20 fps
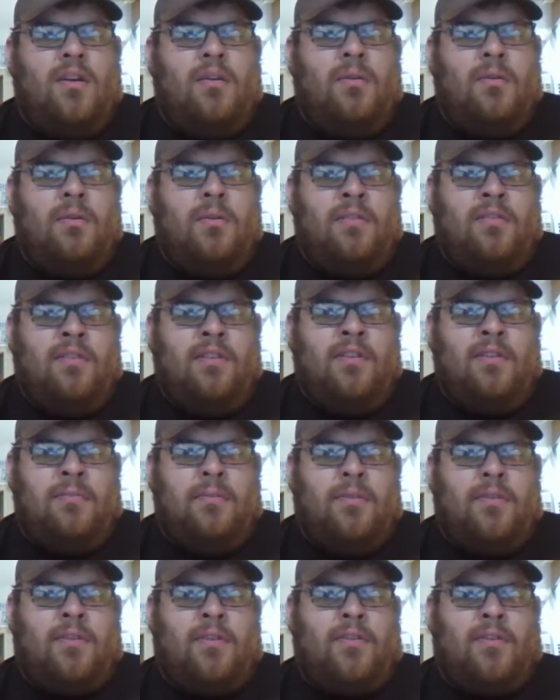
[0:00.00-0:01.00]
Well, what's nice
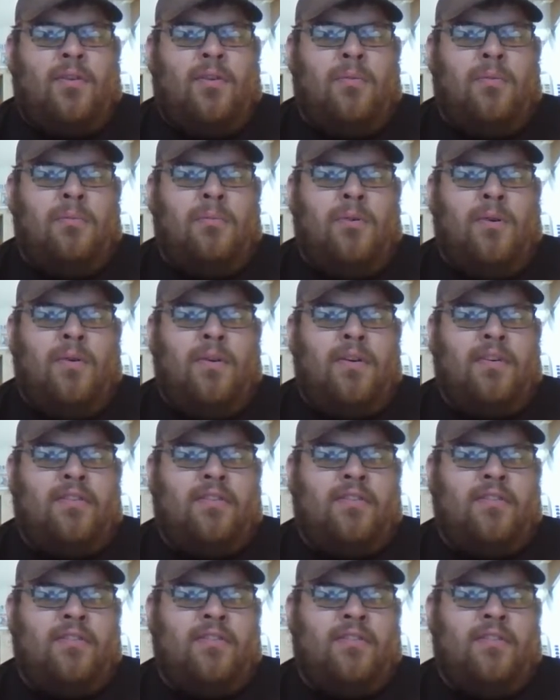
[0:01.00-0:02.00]
about the Chrome
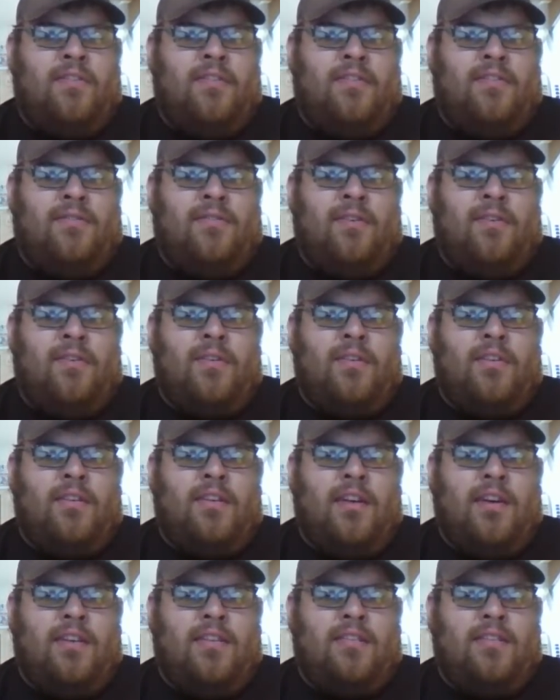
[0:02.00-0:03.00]
OS is it's very
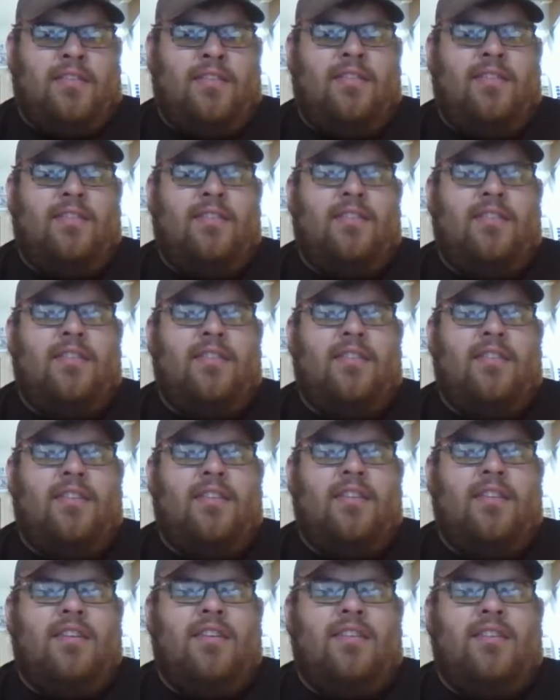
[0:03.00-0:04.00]
light.
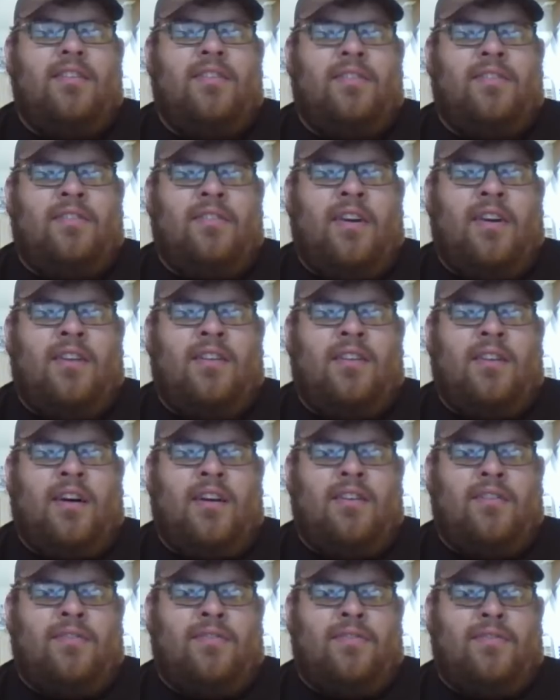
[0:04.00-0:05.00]
There's not a
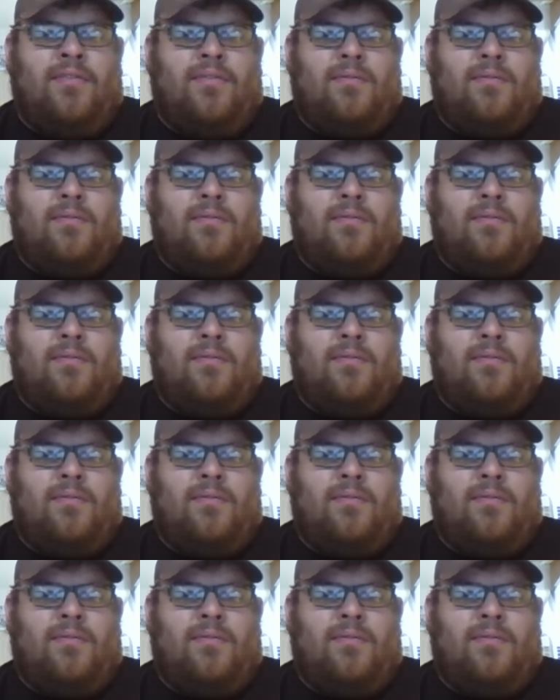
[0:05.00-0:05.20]
lot of